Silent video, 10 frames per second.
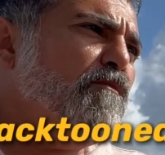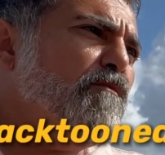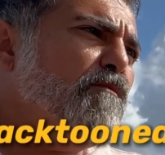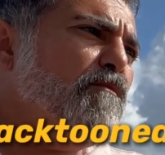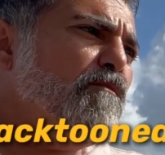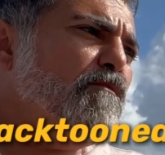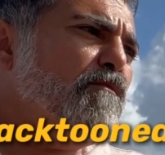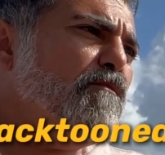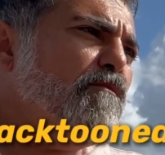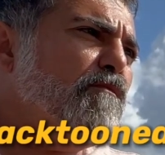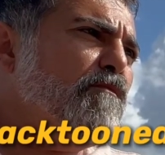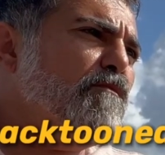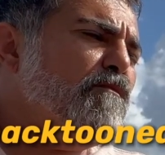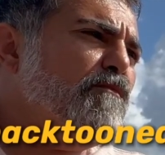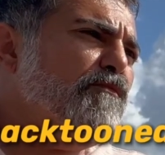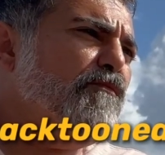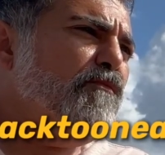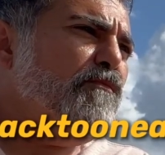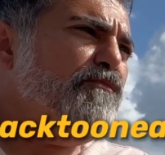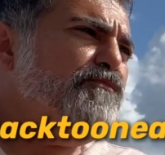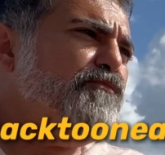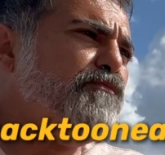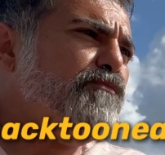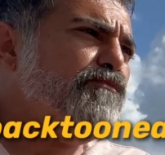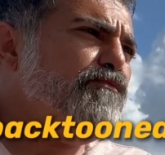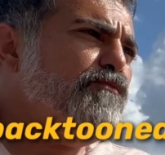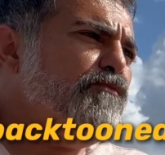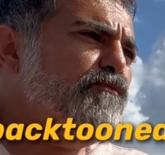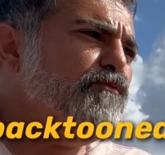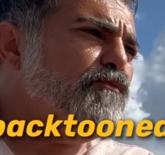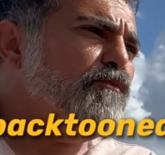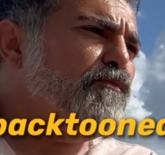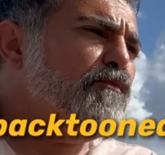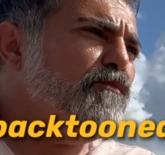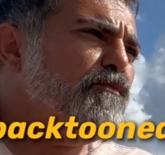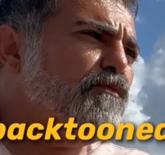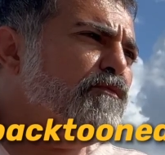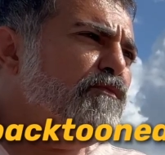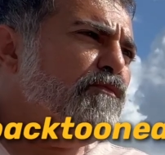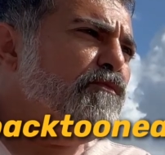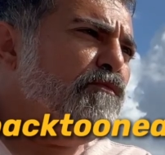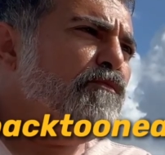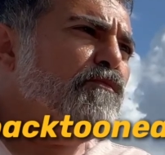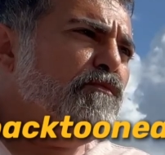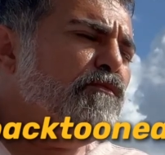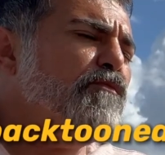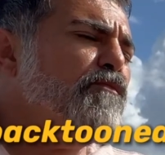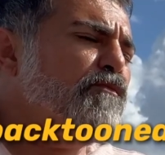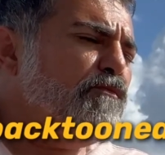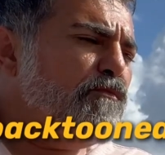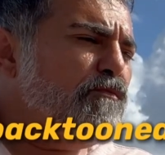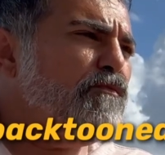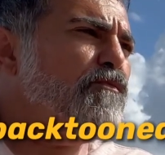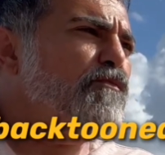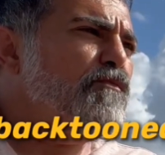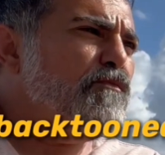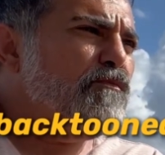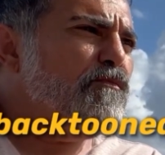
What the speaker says: This person isn't speaking.